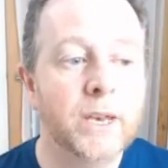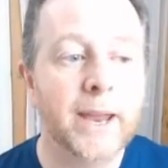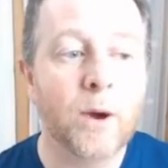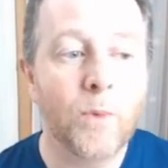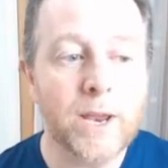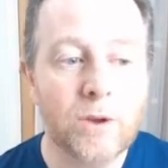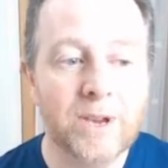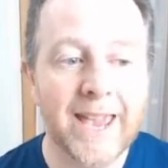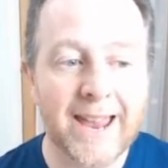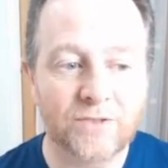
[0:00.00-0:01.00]
Now when
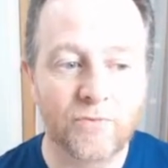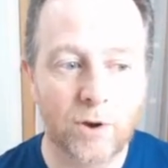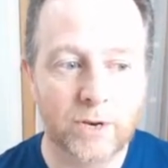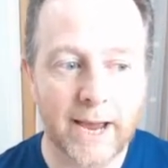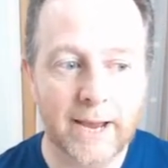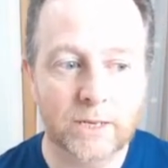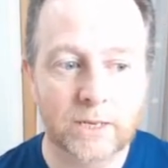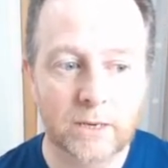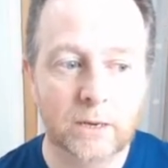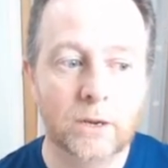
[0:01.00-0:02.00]
you get road
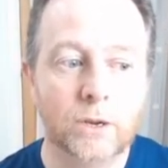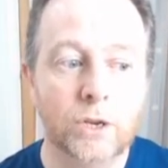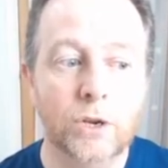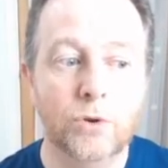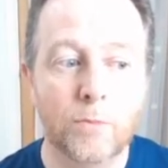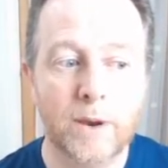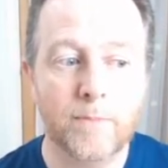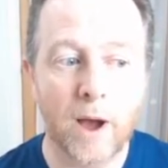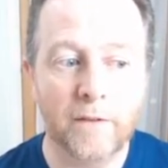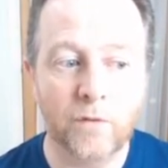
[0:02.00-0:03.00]
tax, you normally
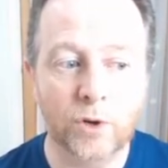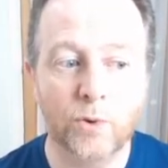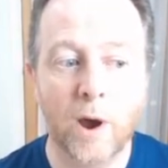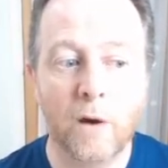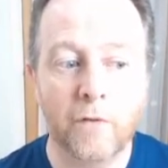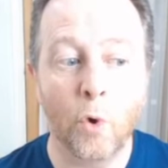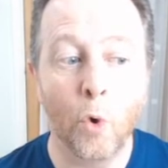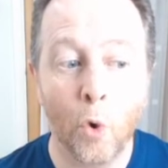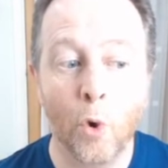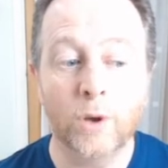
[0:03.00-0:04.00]
buy it for 12
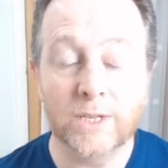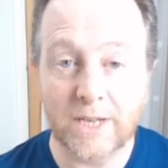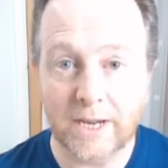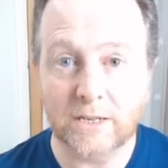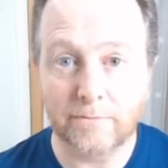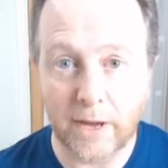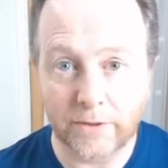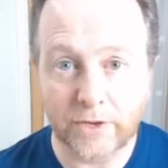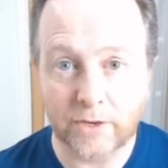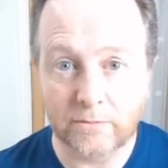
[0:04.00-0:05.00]
or 6
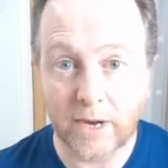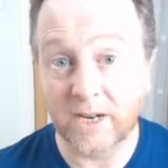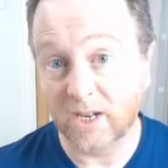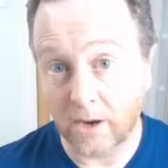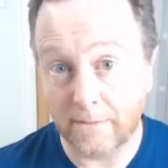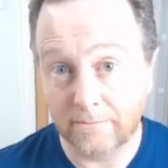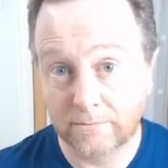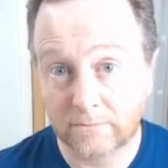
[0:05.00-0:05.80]
months at a time,